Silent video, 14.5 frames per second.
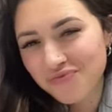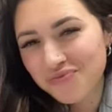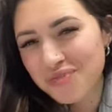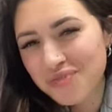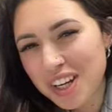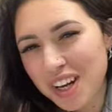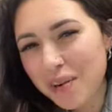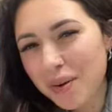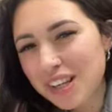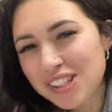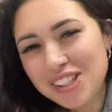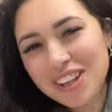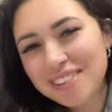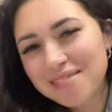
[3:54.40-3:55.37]
It's a good
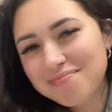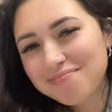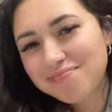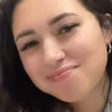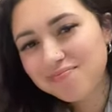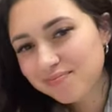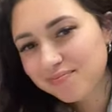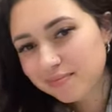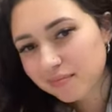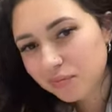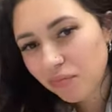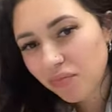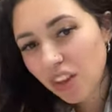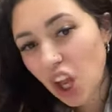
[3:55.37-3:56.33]
question.
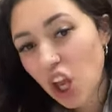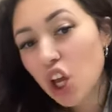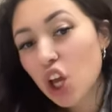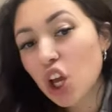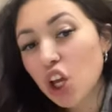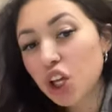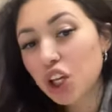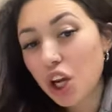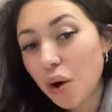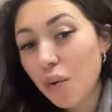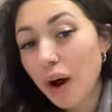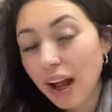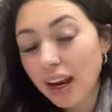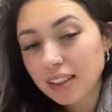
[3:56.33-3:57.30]
You know
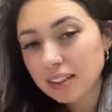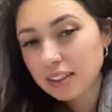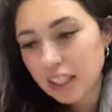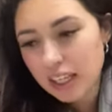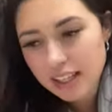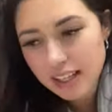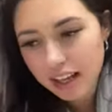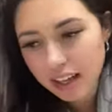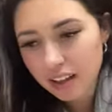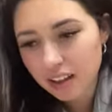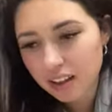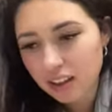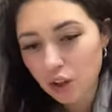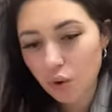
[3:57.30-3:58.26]
what? It's like
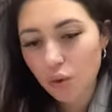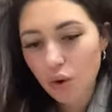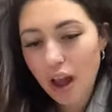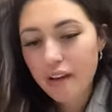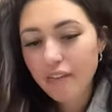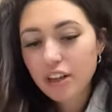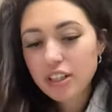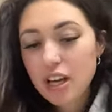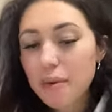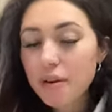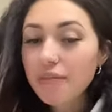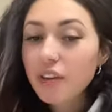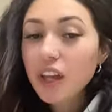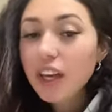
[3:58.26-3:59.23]
every time I
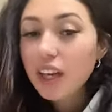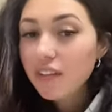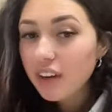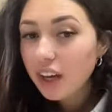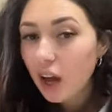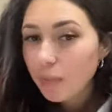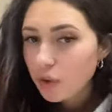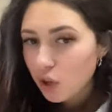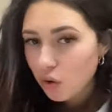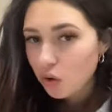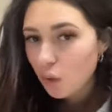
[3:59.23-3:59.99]
feel like giving up, you know what